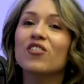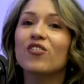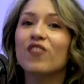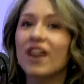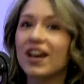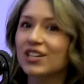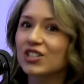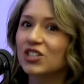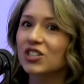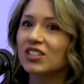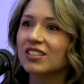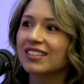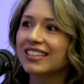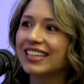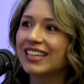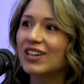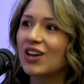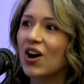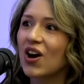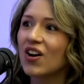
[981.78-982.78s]
We
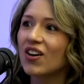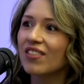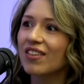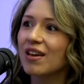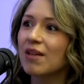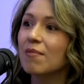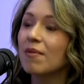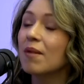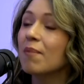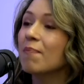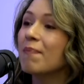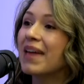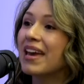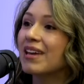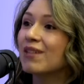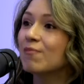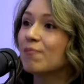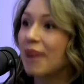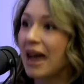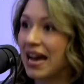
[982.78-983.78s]
affectionately call them
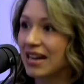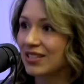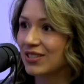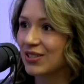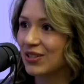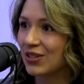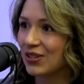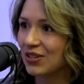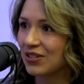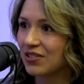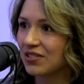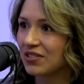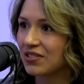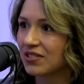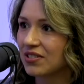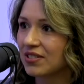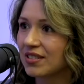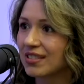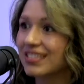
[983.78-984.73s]
man-ambassadors.